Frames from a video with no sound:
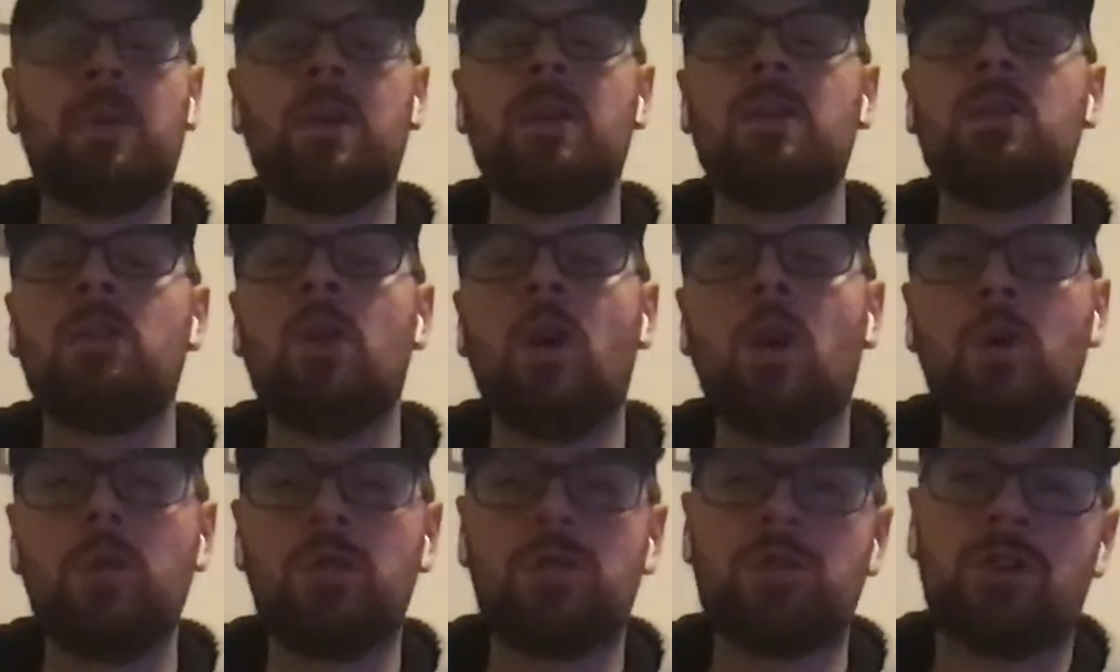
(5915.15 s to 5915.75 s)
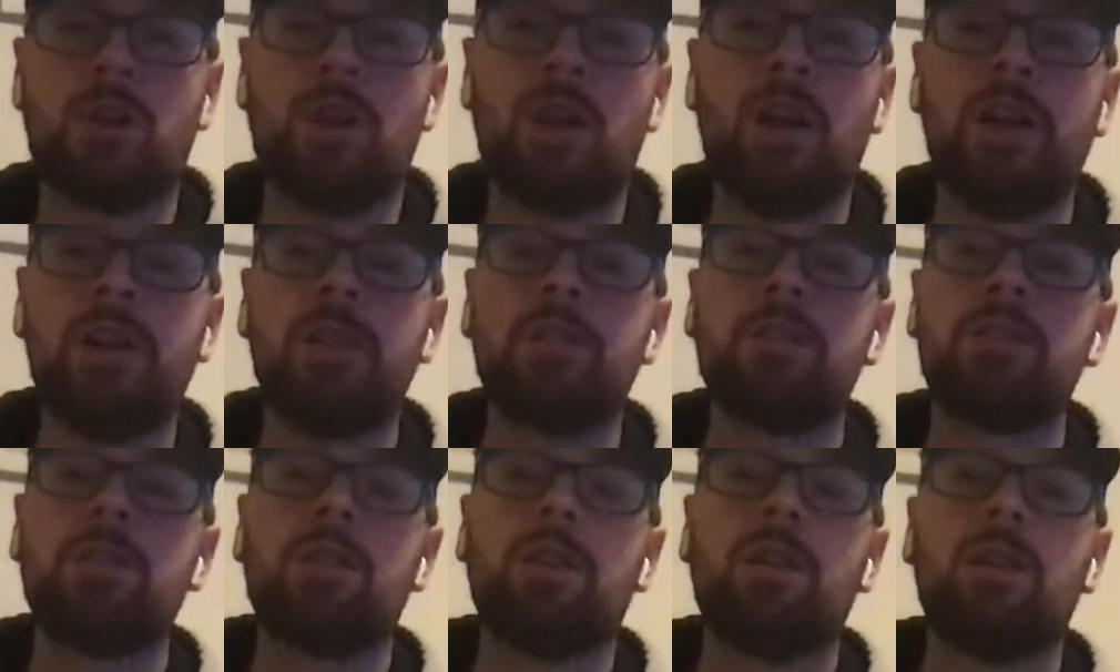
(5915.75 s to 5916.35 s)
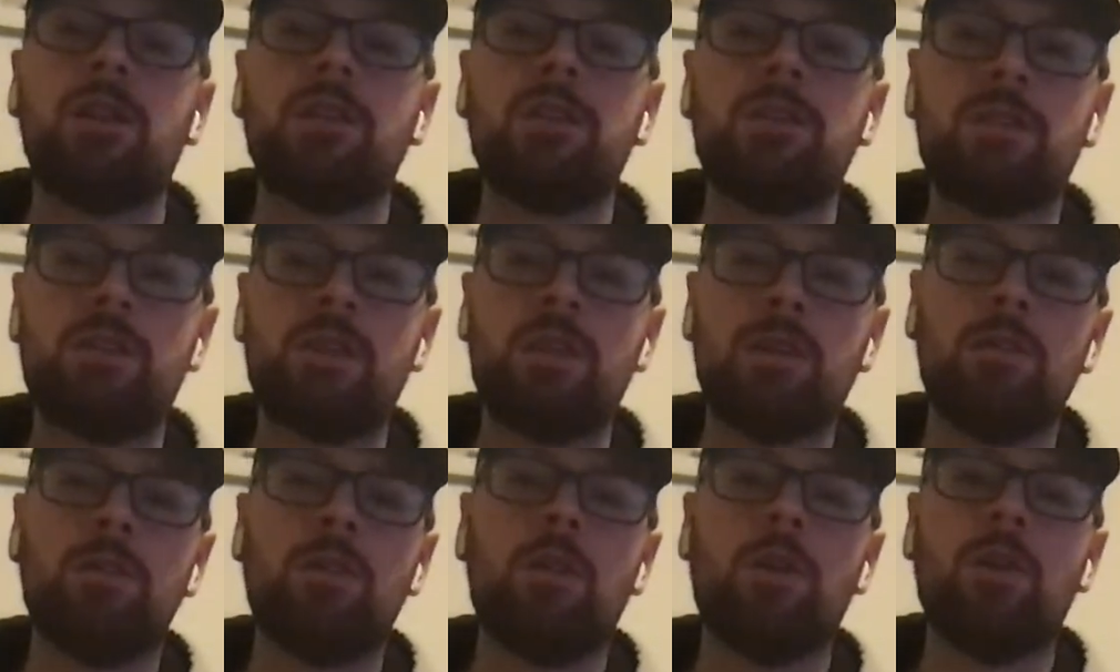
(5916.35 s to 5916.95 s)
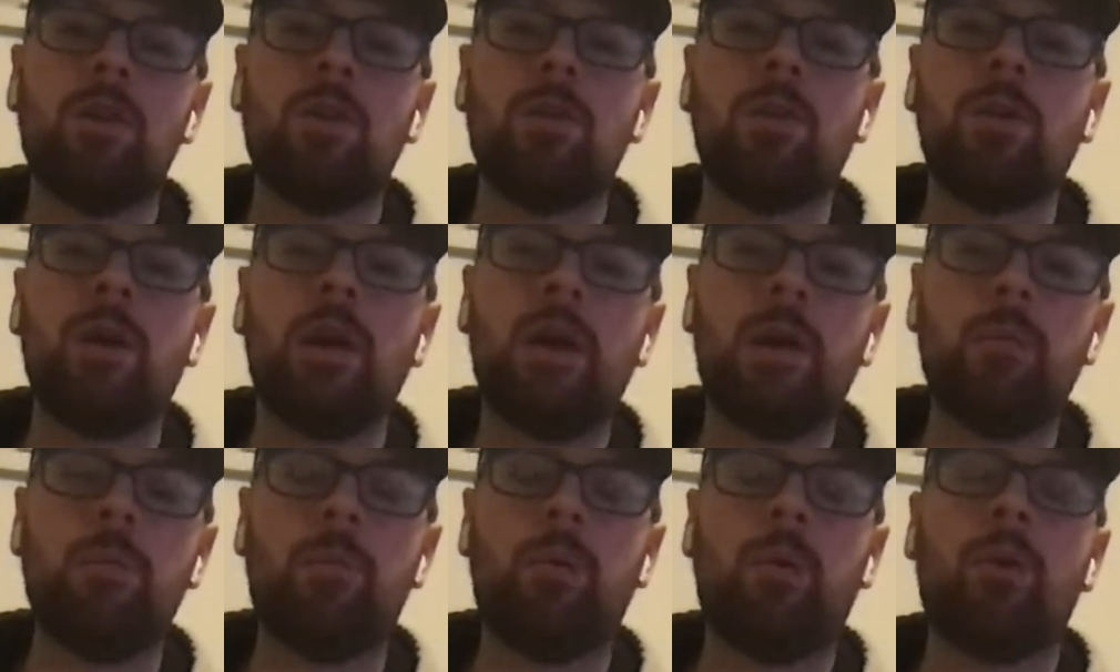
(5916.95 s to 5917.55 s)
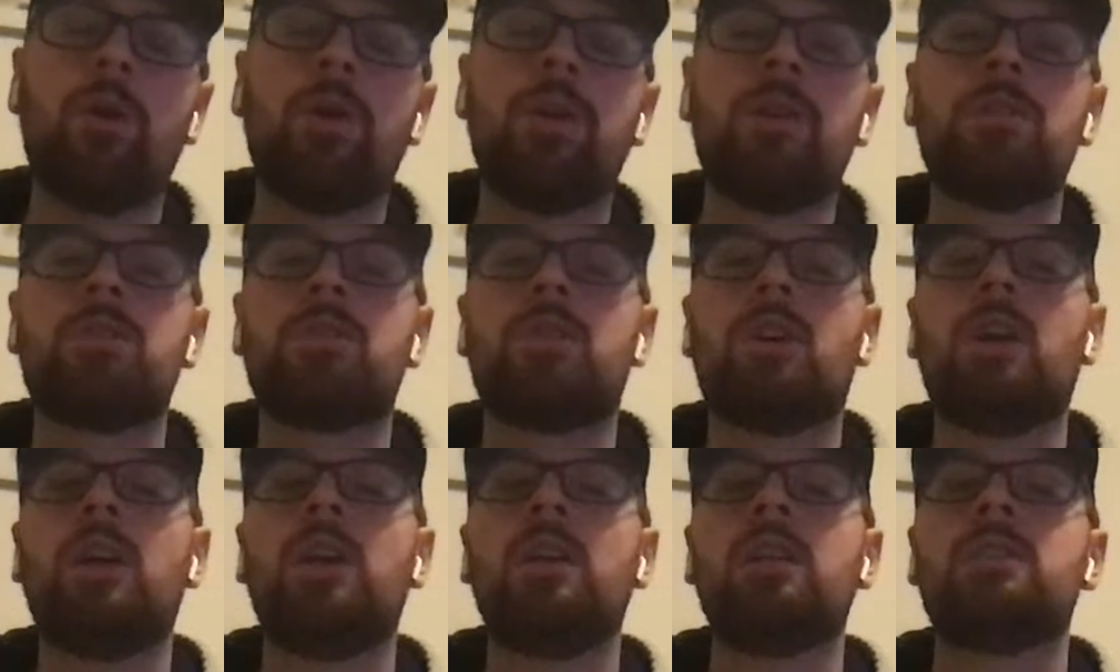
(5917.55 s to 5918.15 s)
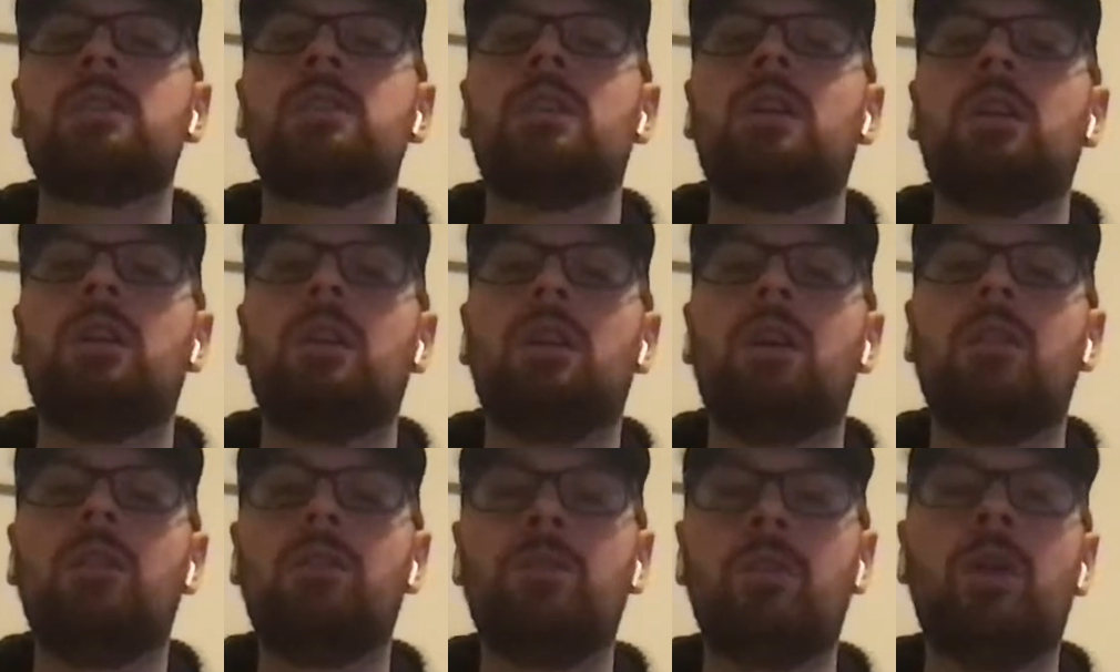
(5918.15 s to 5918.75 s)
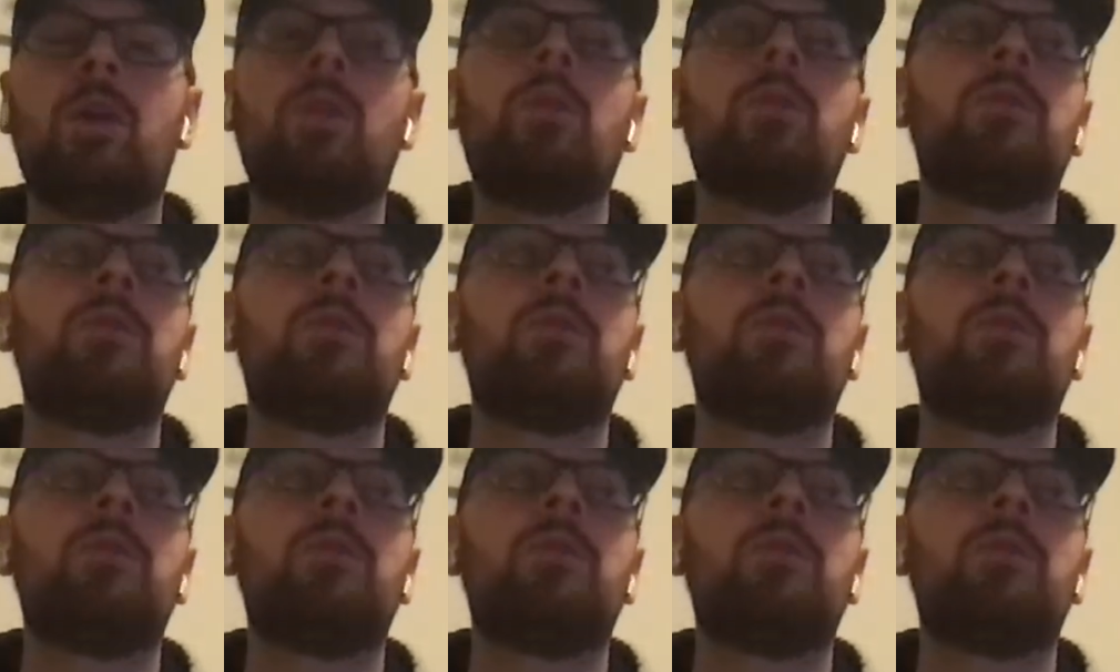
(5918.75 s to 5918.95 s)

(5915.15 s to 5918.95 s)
There's been no trades, 0 important trades